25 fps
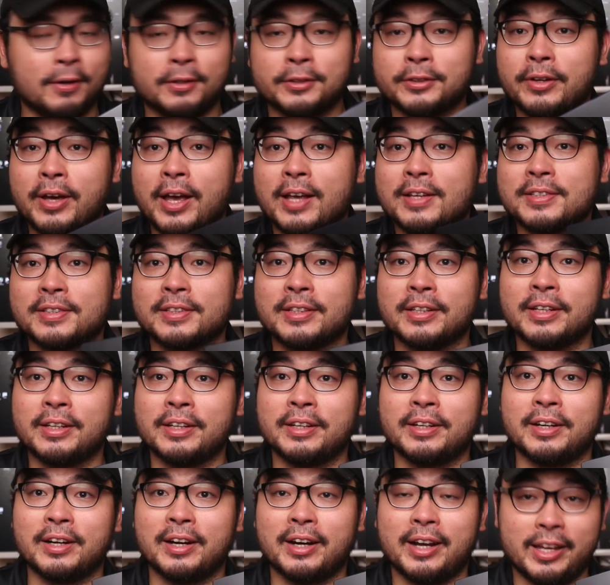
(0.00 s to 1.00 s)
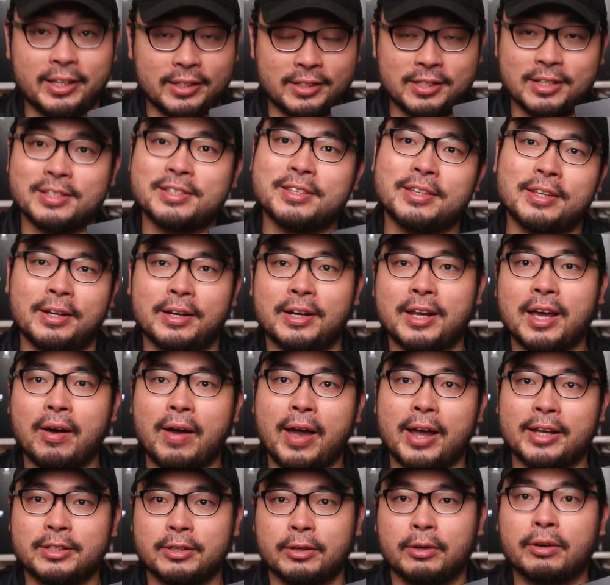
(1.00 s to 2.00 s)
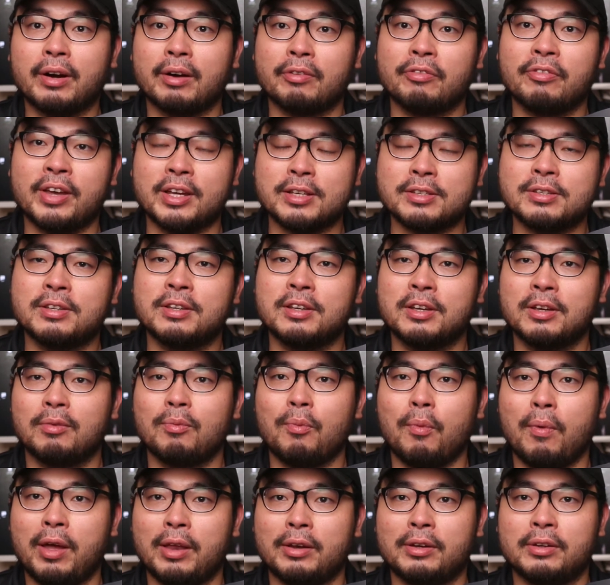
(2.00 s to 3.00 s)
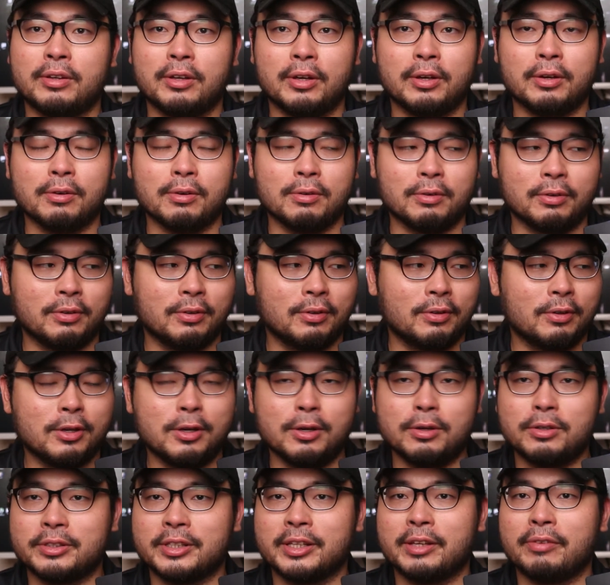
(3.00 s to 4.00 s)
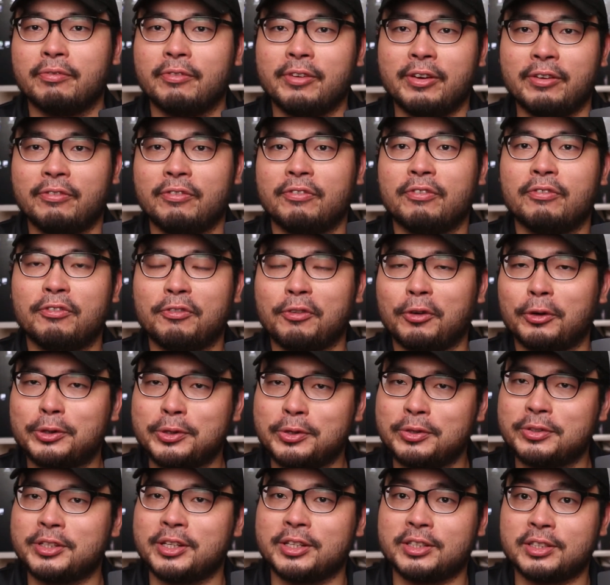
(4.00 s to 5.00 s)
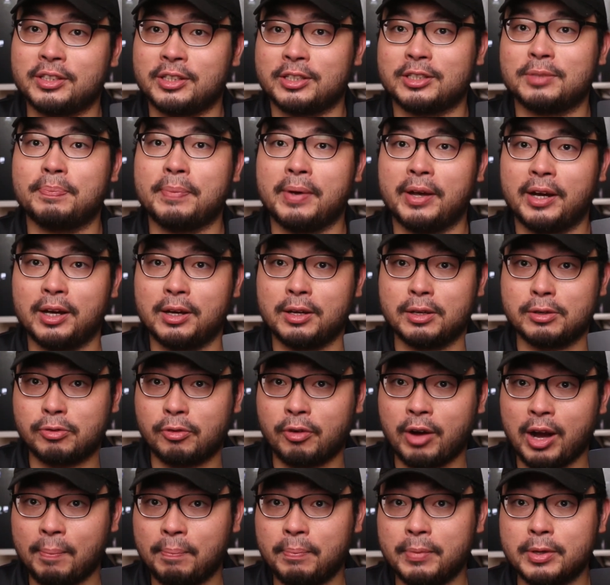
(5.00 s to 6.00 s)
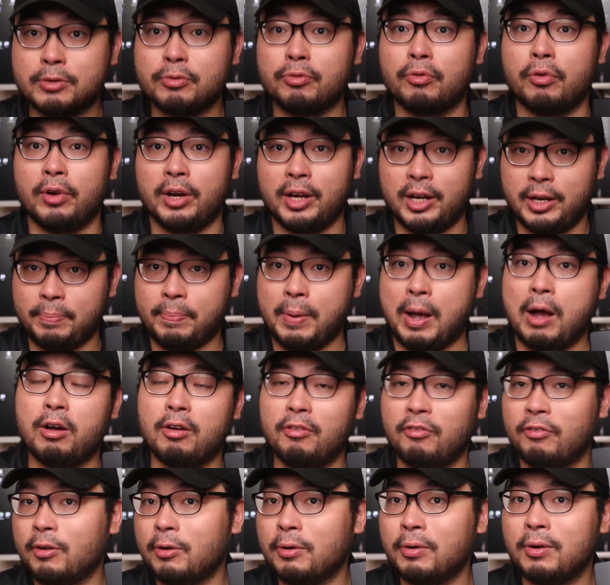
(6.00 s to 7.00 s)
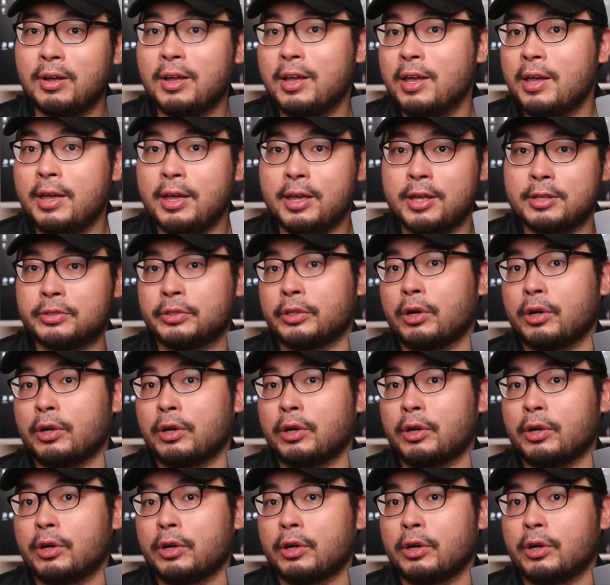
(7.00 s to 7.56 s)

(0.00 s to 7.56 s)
also has the latest Intel Xe graphics. When you use it with 4266 MHz RAM, it's really powerful. It's